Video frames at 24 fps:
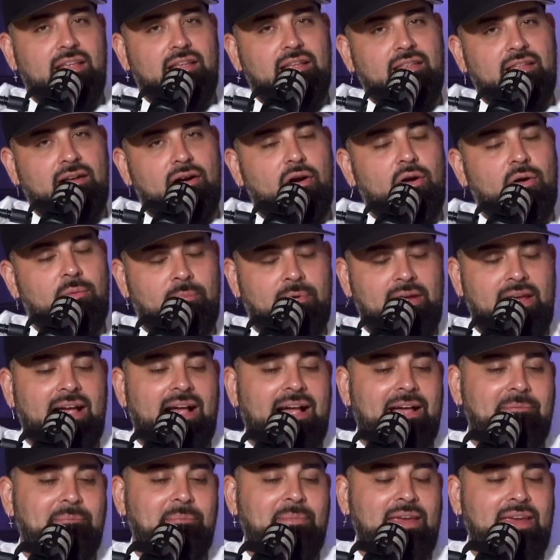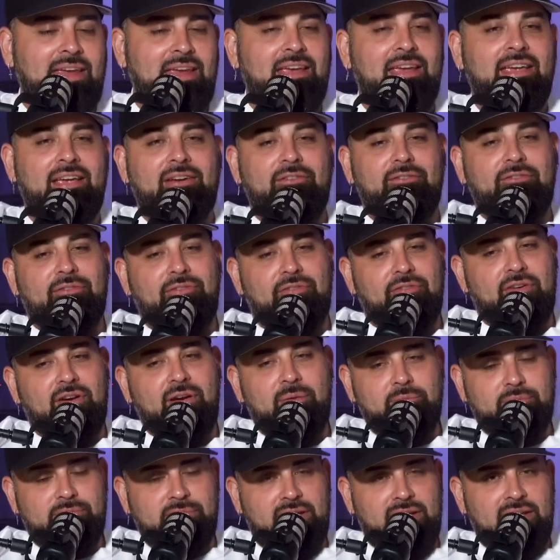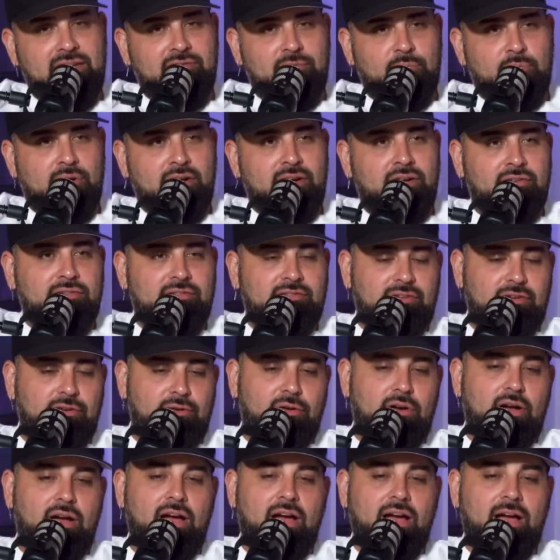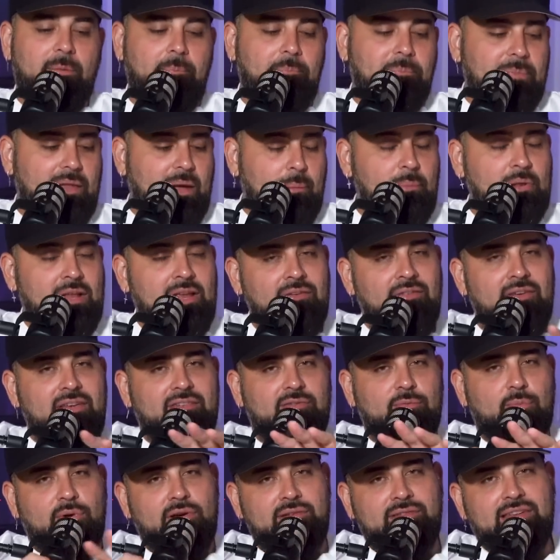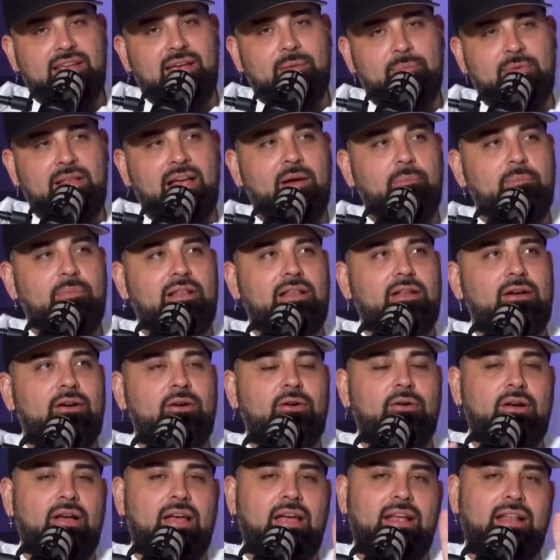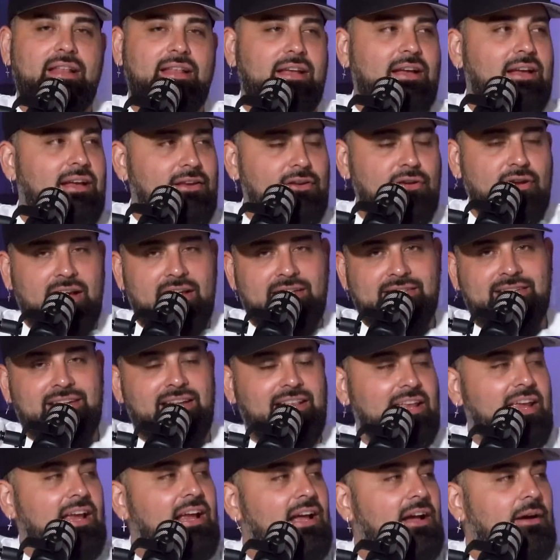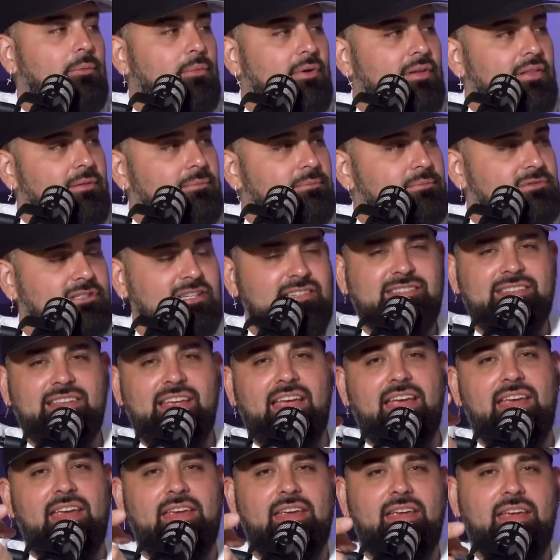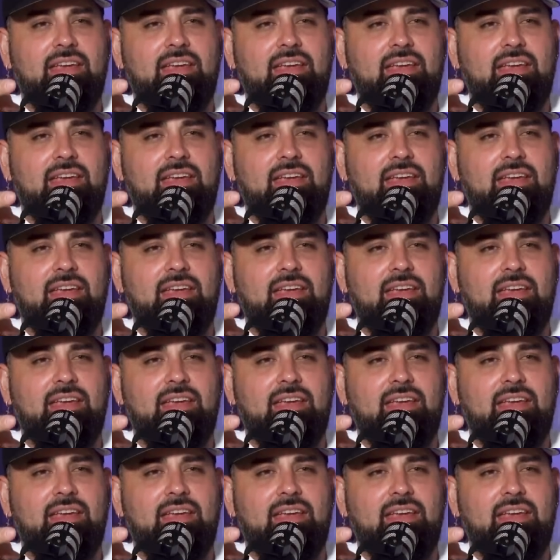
The homie Ami from Israel. So I'm gonna leave his WhatsApp down below, and you guys can link up with him. Just say